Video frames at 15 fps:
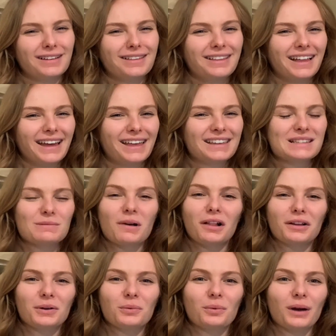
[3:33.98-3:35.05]
like
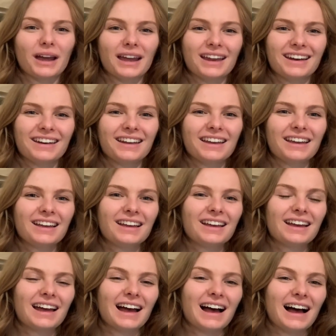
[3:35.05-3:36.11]
smaller weight
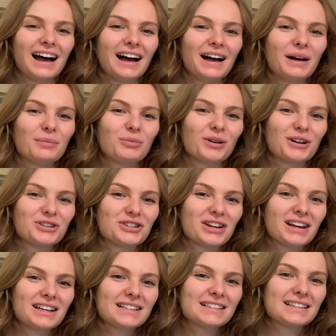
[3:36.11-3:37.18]

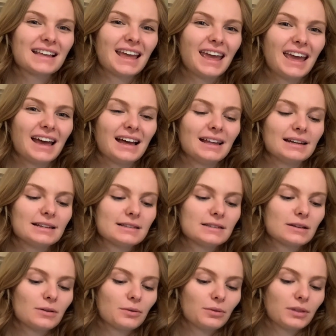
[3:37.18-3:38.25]
projects, and
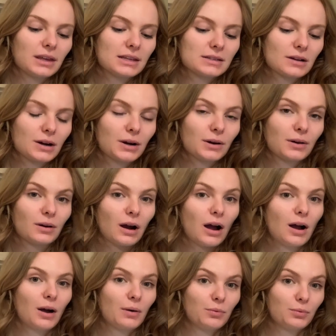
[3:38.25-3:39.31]
so these are
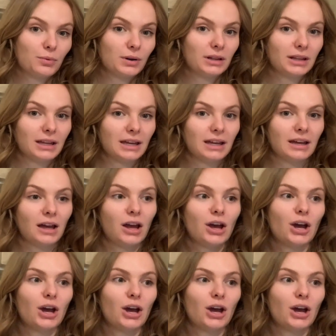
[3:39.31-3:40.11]
a really